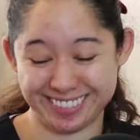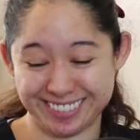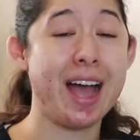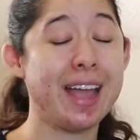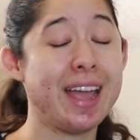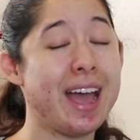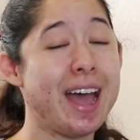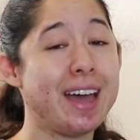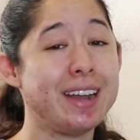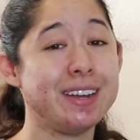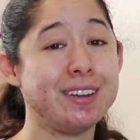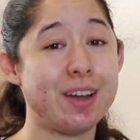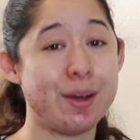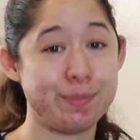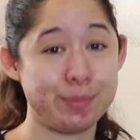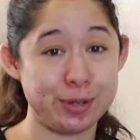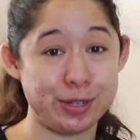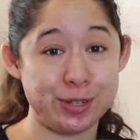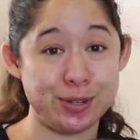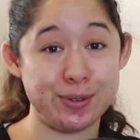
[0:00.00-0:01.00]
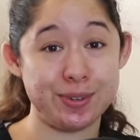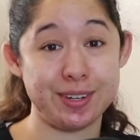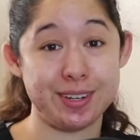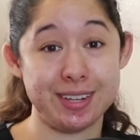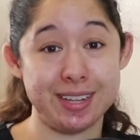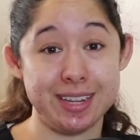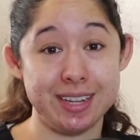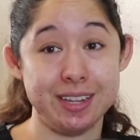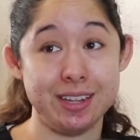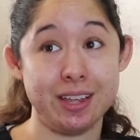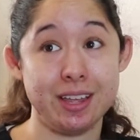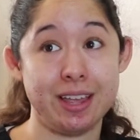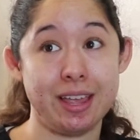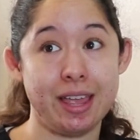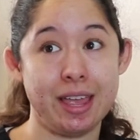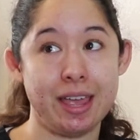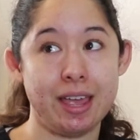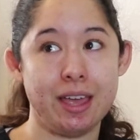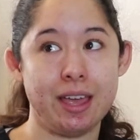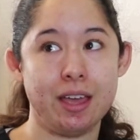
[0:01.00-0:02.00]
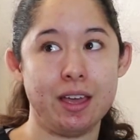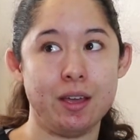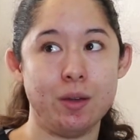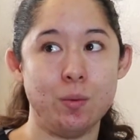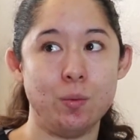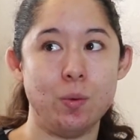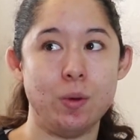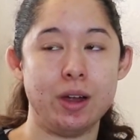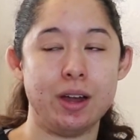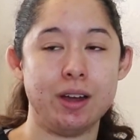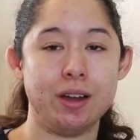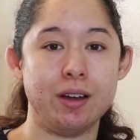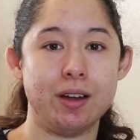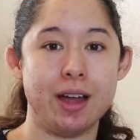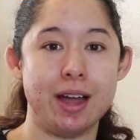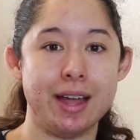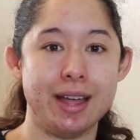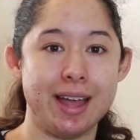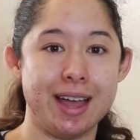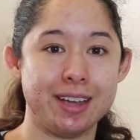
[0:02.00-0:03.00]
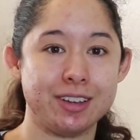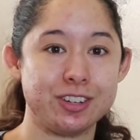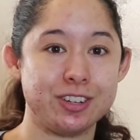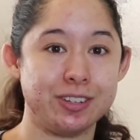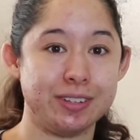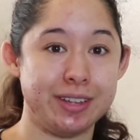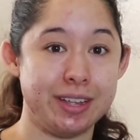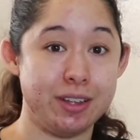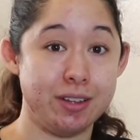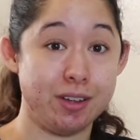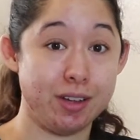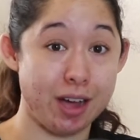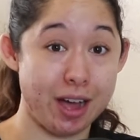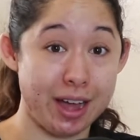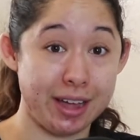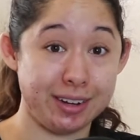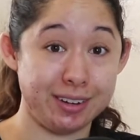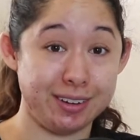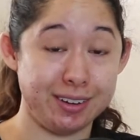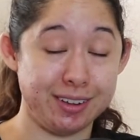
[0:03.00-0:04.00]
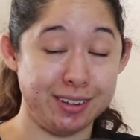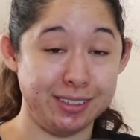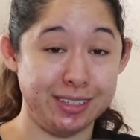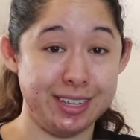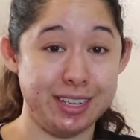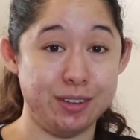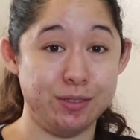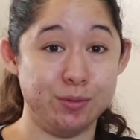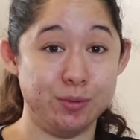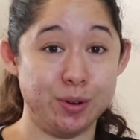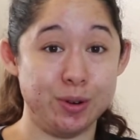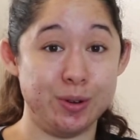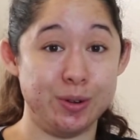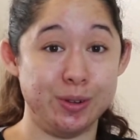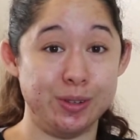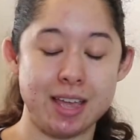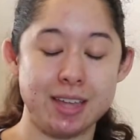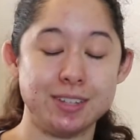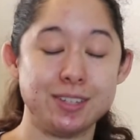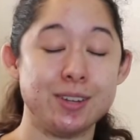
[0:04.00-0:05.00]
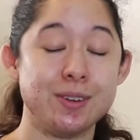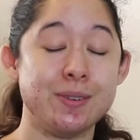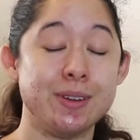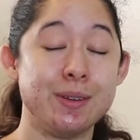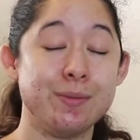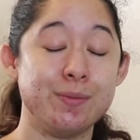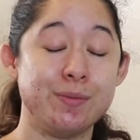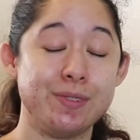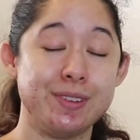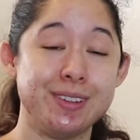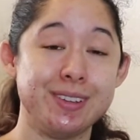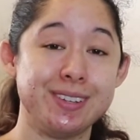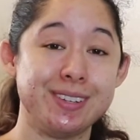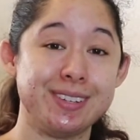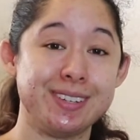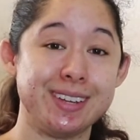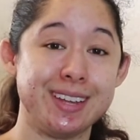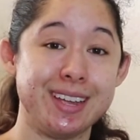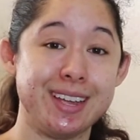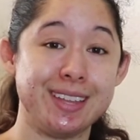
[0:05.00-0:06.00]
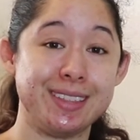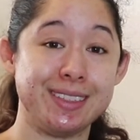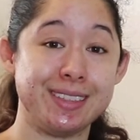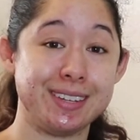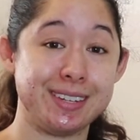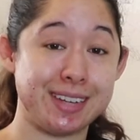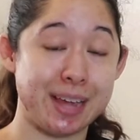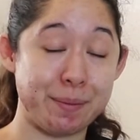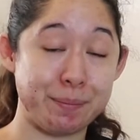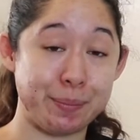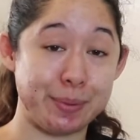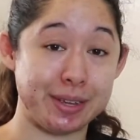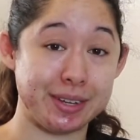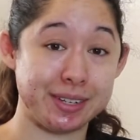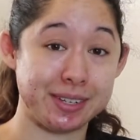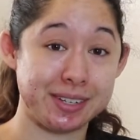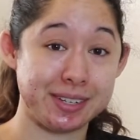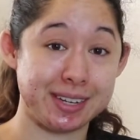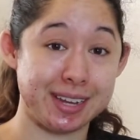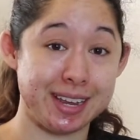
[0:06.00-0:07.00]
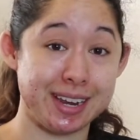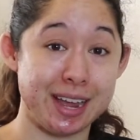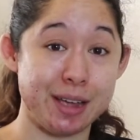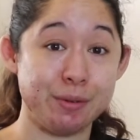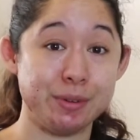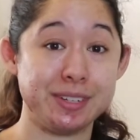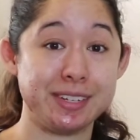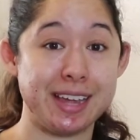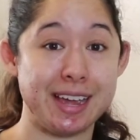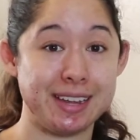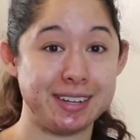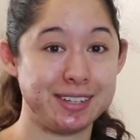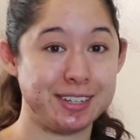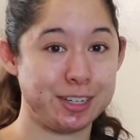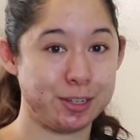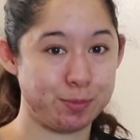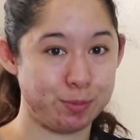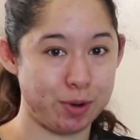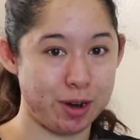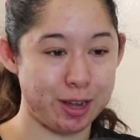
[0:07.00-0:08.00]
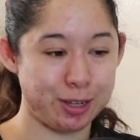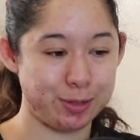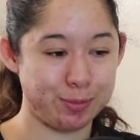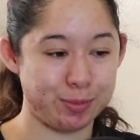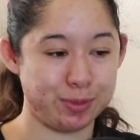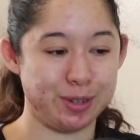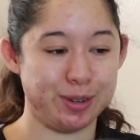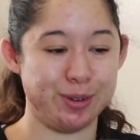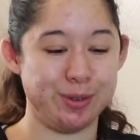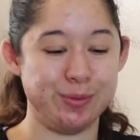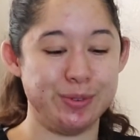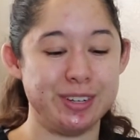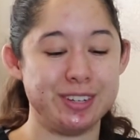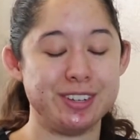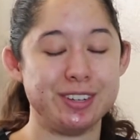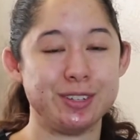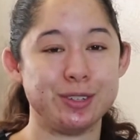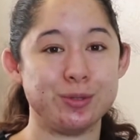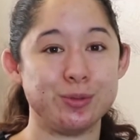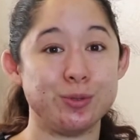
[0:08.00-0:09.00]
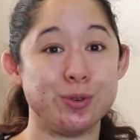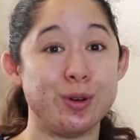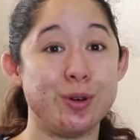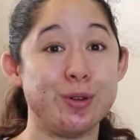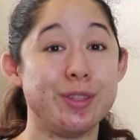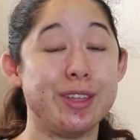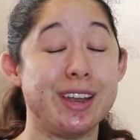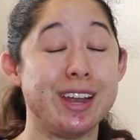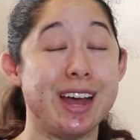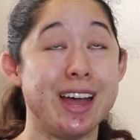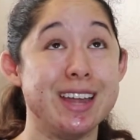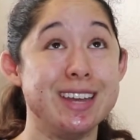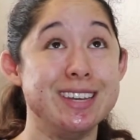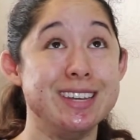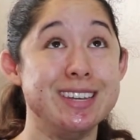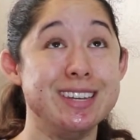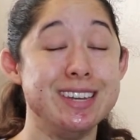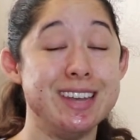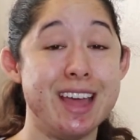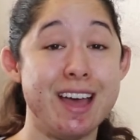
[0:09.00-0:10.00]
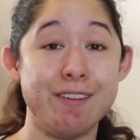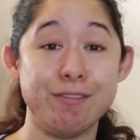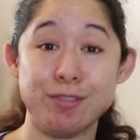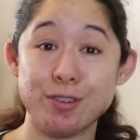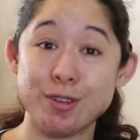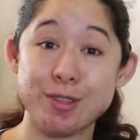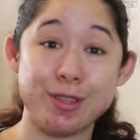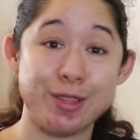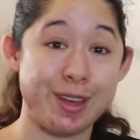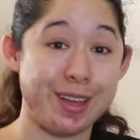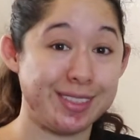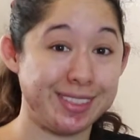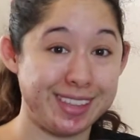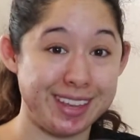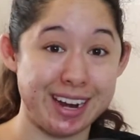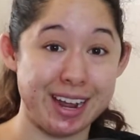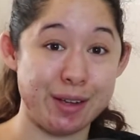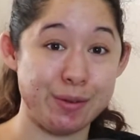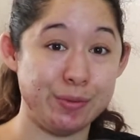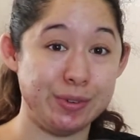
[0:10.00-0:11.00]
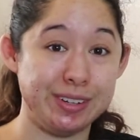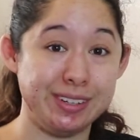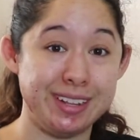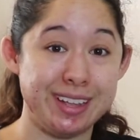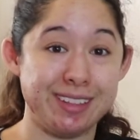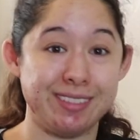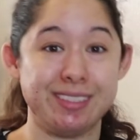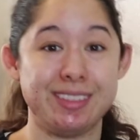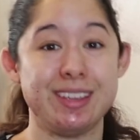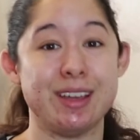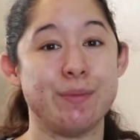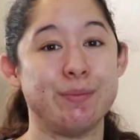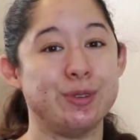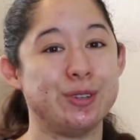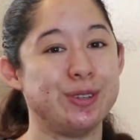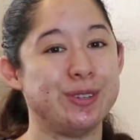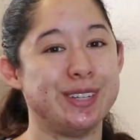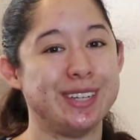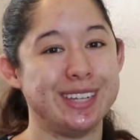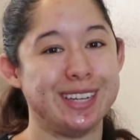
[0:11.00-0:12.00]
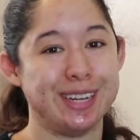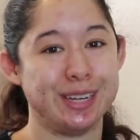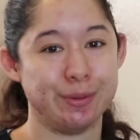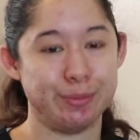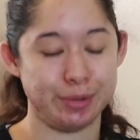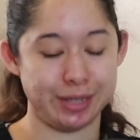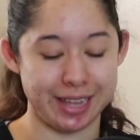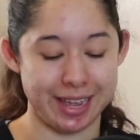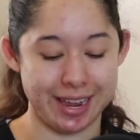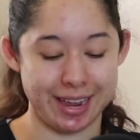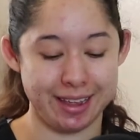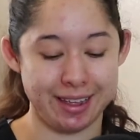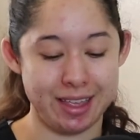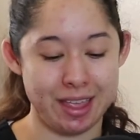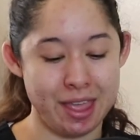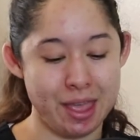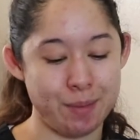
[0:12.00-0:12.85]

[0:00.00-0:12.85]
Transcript: I had an opportunity where I actually got a lead role. So it was in The Tempest, and I was cast as Prospero, which is a role that I never thought that I would get the opportunity to play